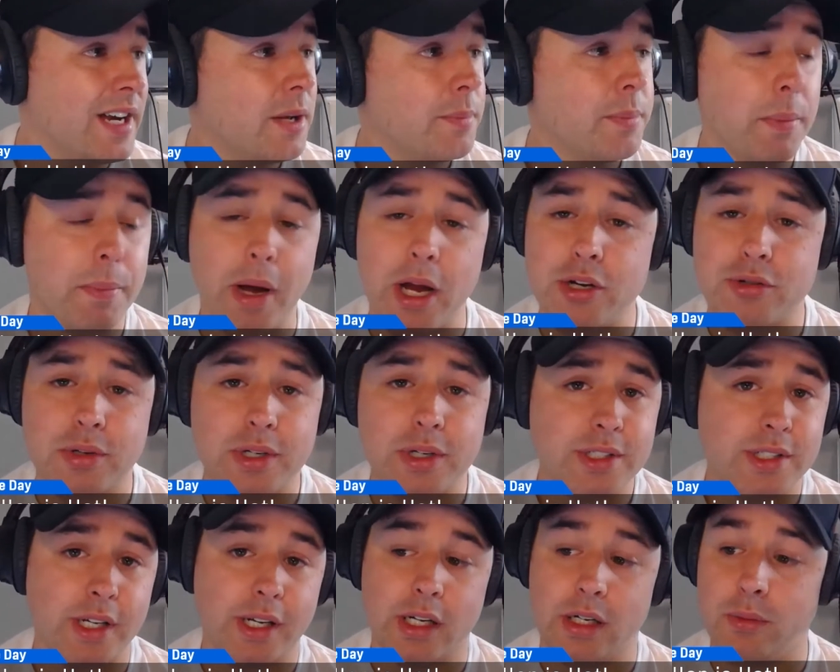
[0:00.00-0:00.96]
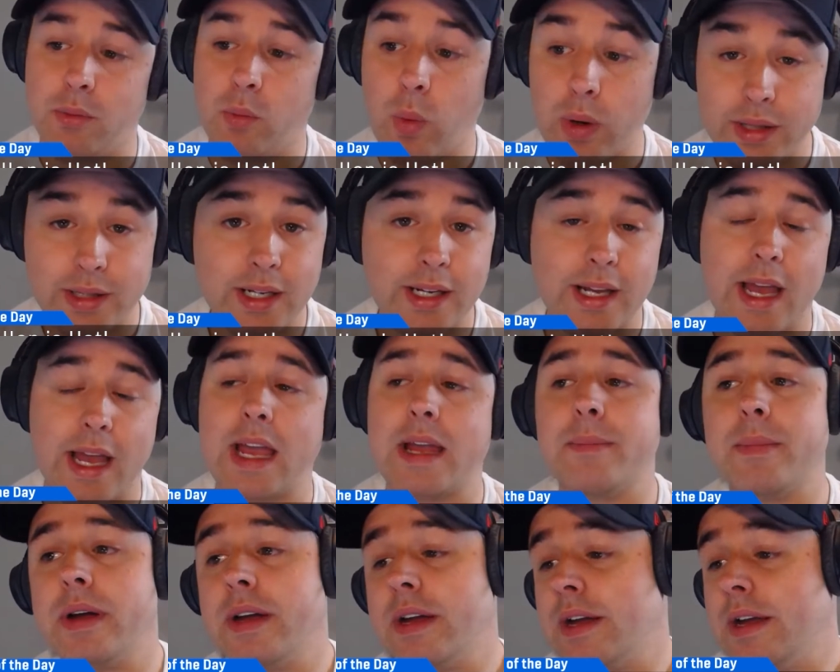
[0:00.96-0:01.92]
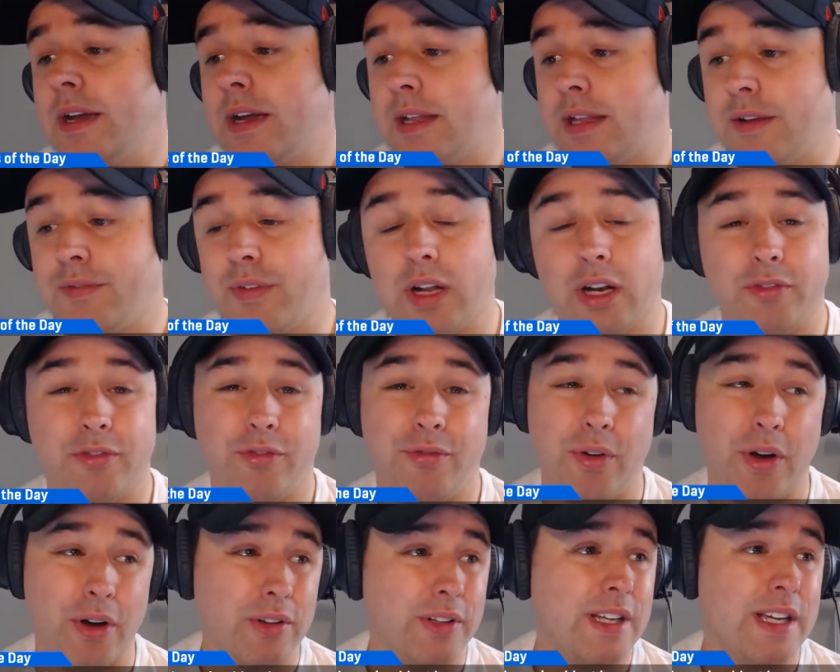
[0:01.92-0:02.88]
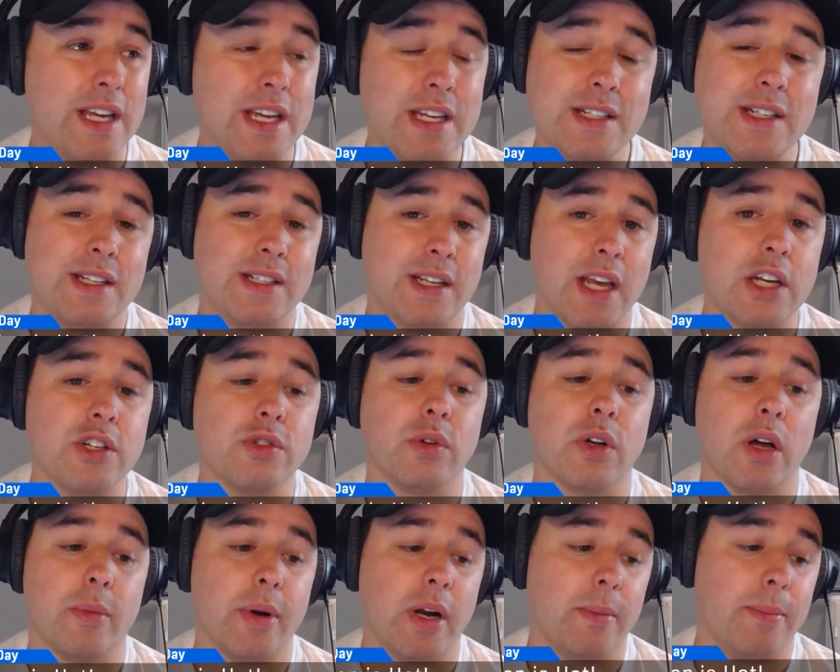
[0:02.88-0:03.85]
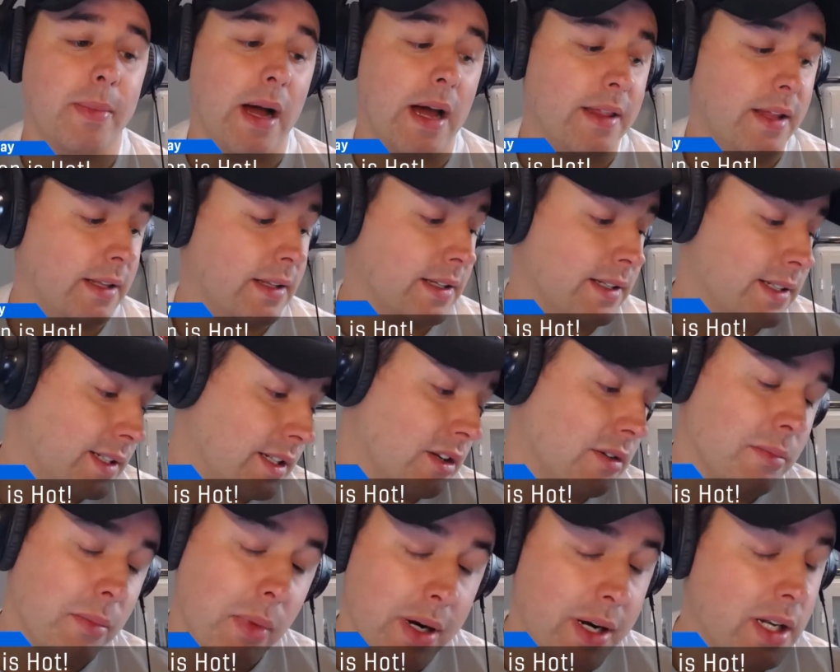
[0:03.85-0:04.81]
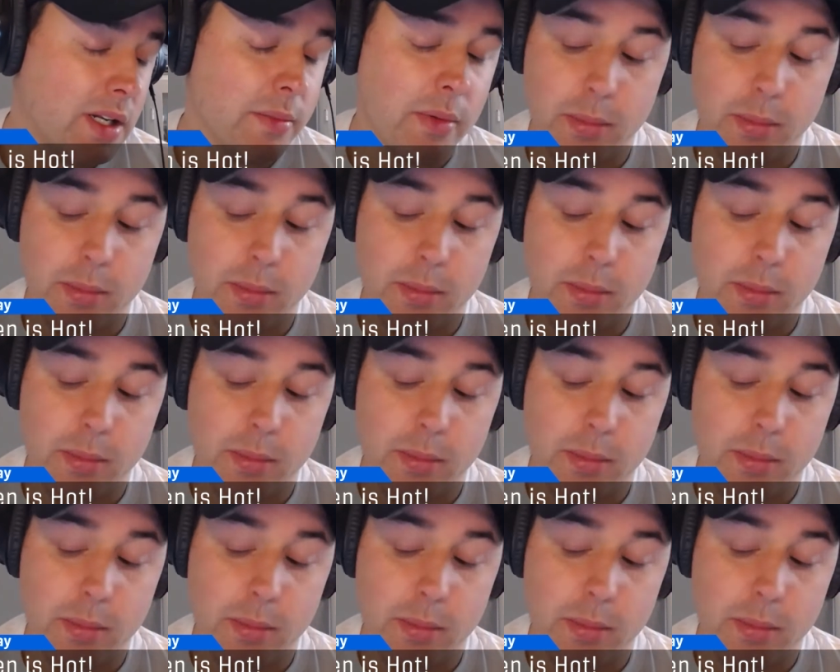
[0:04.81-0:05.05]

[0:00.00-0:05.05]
up the Patriots. They're going to win the game. They've got a fairly easy schedule coming up. I think there's still money to be